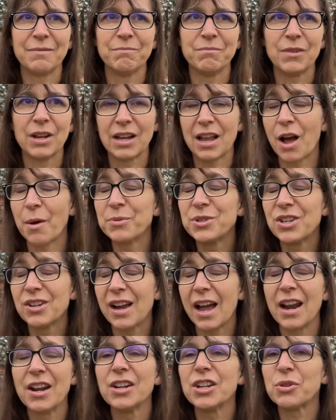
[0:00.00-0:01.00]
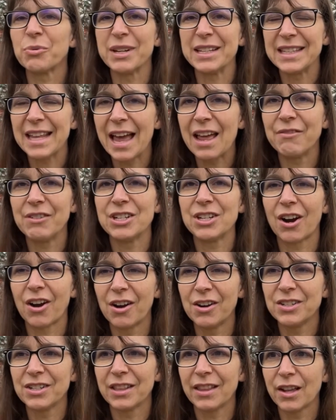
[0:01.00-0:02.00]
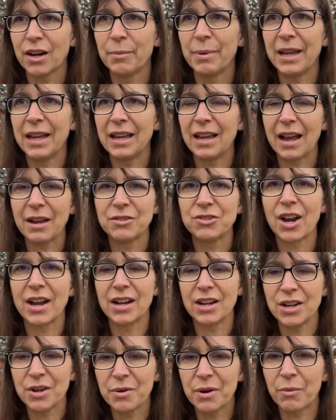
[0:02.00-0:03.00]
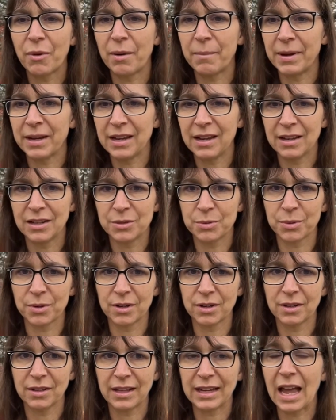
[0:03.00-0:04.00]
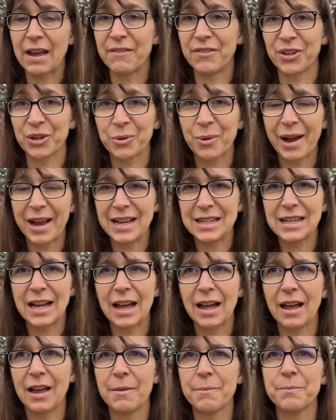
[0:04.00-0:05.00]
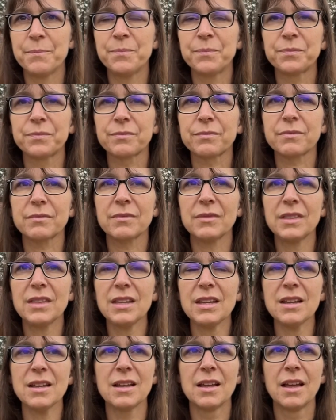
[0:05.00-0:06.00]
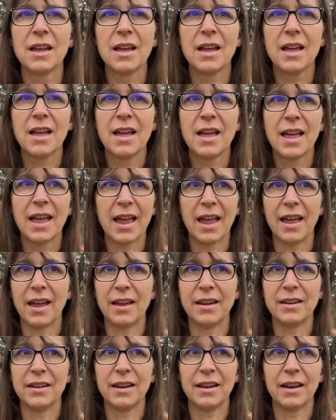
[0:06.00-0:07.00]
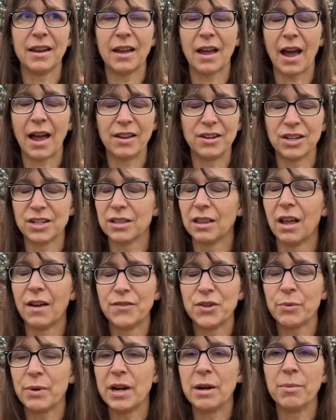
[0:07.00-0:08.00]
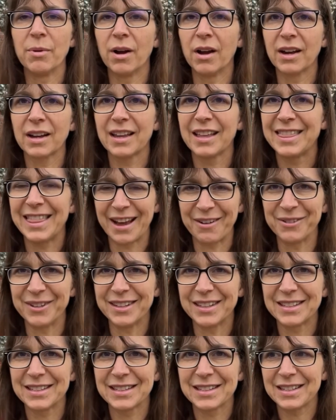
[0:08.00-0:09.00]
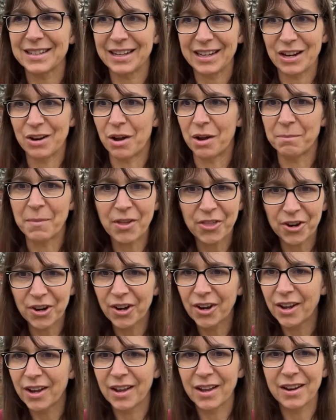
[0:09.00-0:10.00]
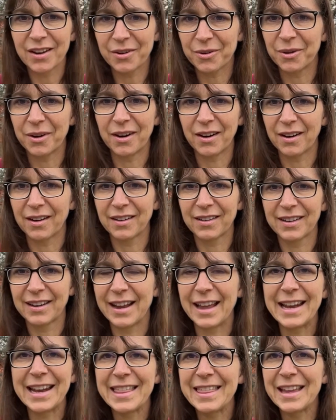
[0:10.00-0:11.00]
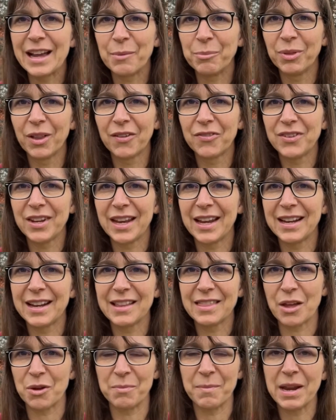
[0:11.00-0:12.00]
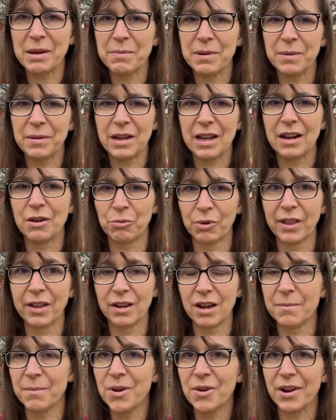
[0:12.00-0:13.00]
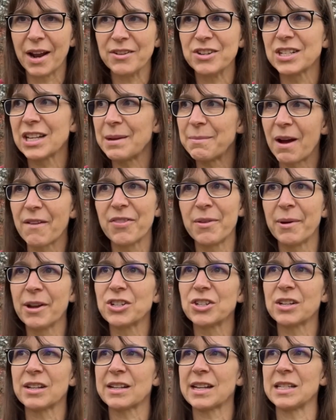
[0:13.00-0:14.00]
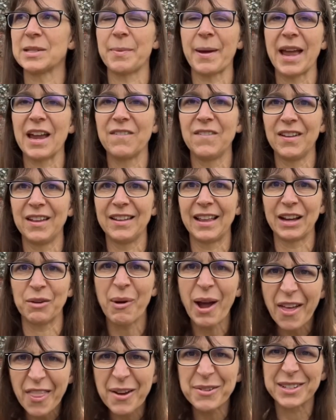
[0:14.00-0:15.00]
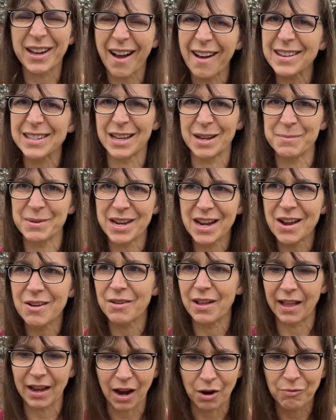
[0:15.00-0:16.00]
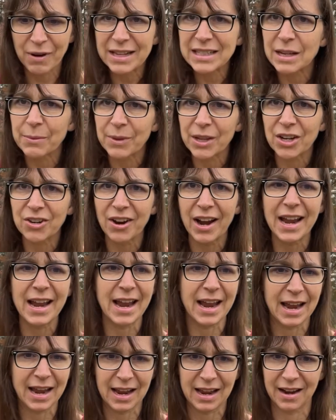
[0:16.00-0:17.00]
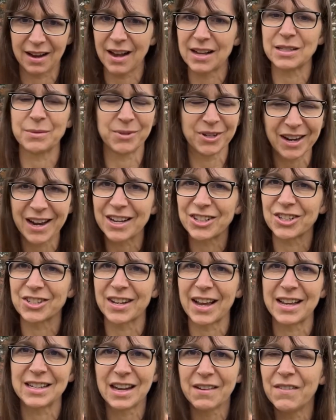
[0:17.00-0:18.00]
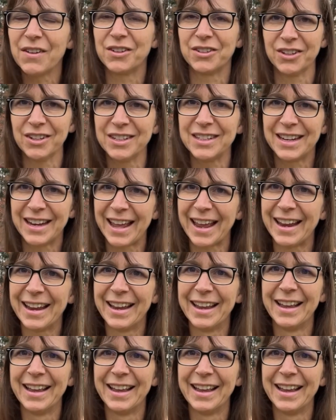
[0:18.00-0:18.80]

It helps you kind of just reset and recharge a little bit. I tried to do it while my kids were like having their quiet time. And I just love to read a book that was, on motherhood or anything uplifting that would make me in a really good mood. I just come off the exercise bike feeling like, wow, that was awesome. Like I read something great and I got some good exercise. I feel good today.